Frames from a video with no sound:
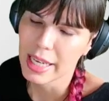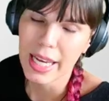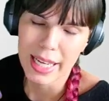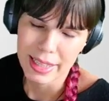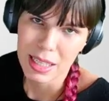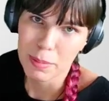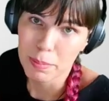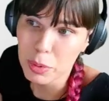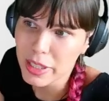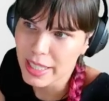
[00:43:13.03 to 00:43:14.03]
And then
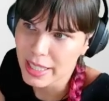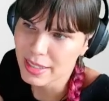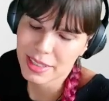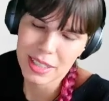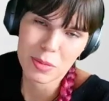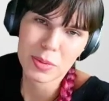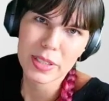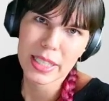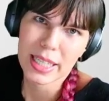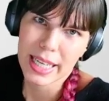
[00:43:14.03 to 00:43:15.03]
Boolean, so
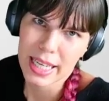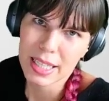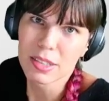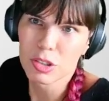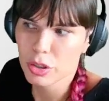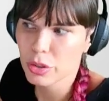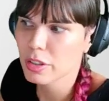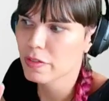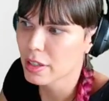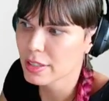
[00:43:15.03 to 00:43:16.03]
Boolean again, true or
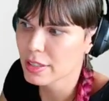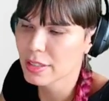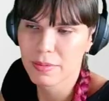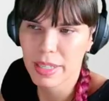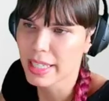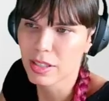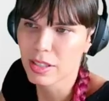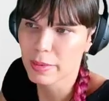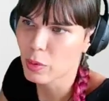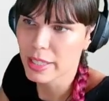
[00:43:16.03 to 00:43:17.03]
false, it can only
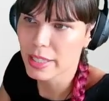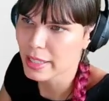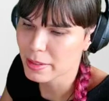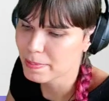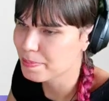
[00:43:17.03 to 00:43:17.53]
be one or the other.